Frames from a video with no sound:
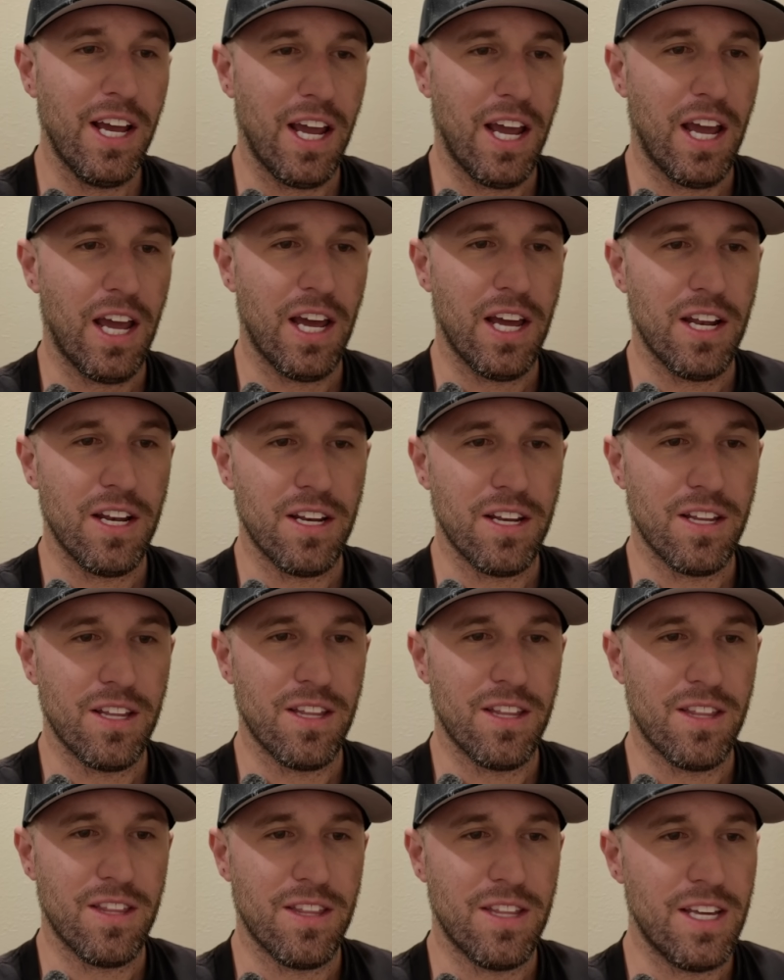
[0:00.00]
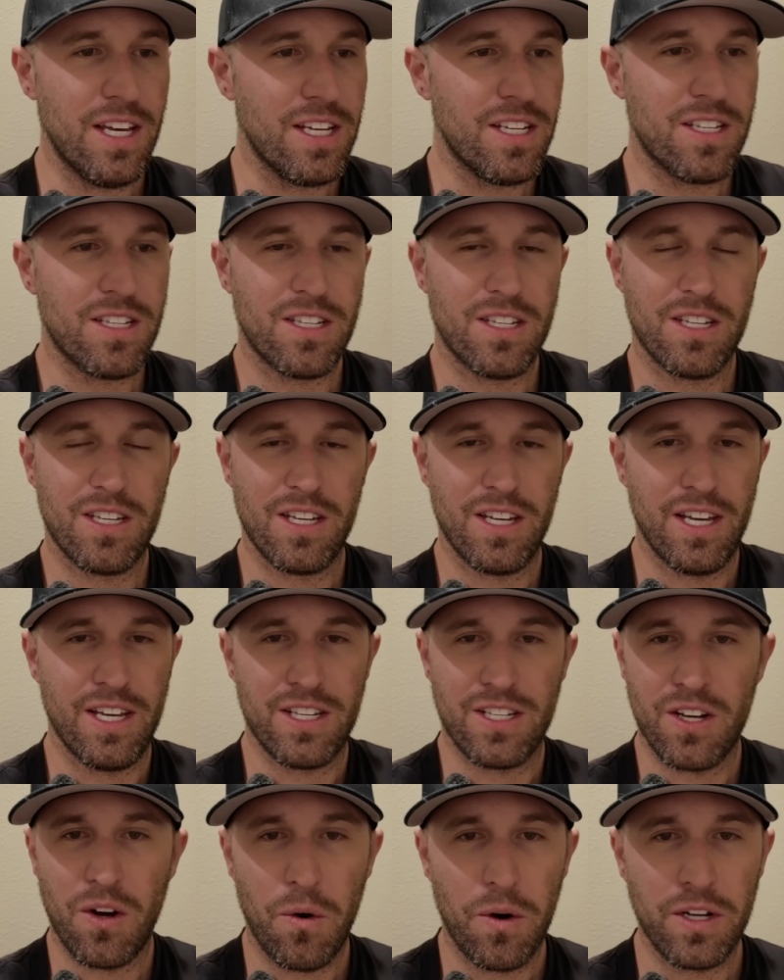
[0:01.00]
And this
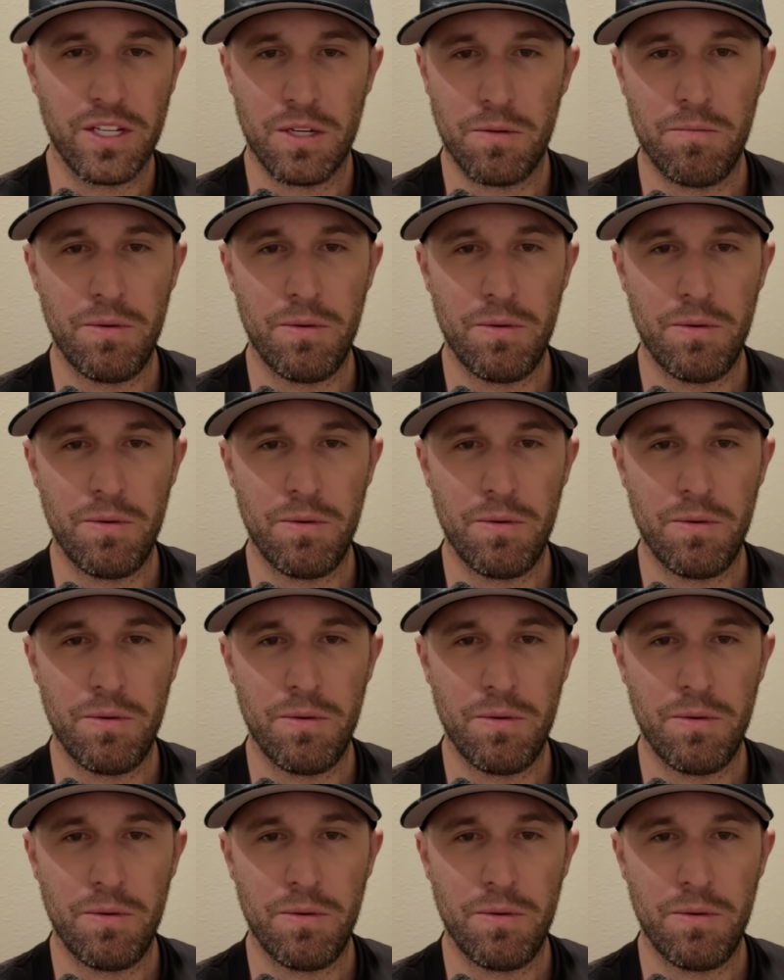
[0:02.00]
is going to